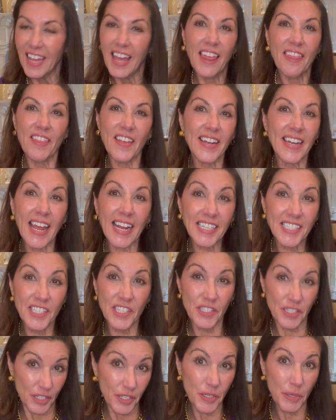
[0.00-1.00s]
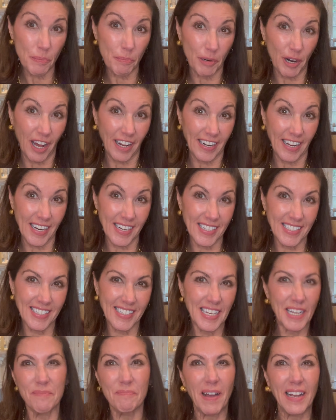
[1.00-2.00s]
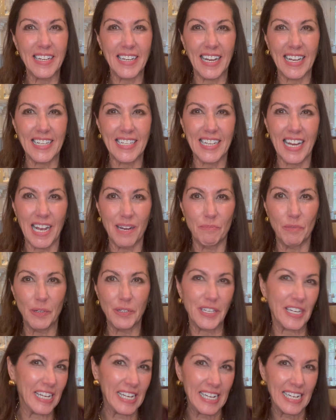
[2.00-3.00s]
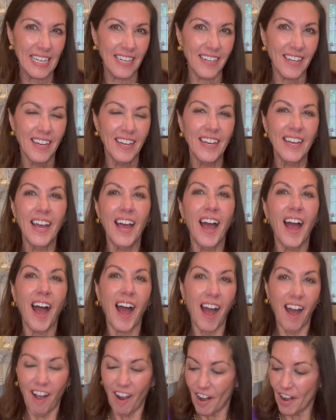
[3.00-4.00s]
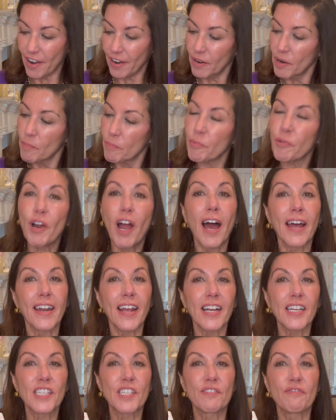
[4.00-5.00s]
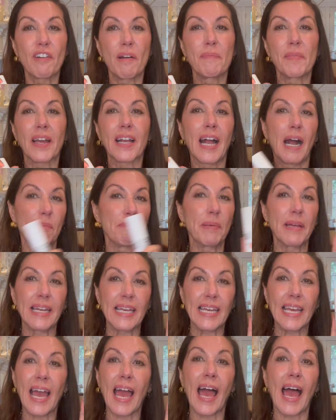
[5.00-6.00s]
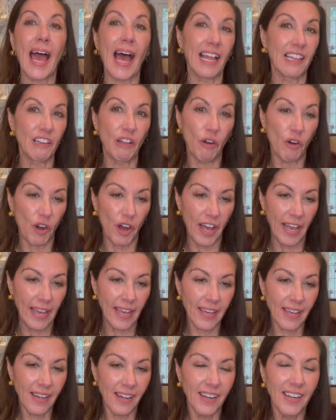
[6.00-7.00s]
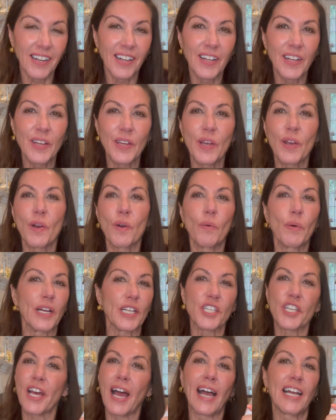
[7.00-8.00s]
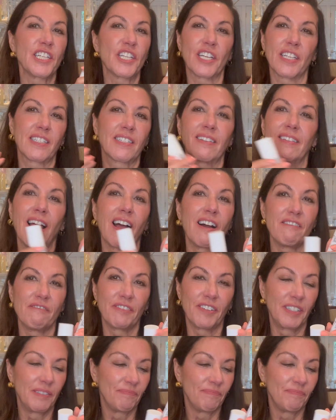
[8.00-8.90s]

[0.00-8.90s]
The next two products in my nighttime routine are products from the company Alloy, which I just love.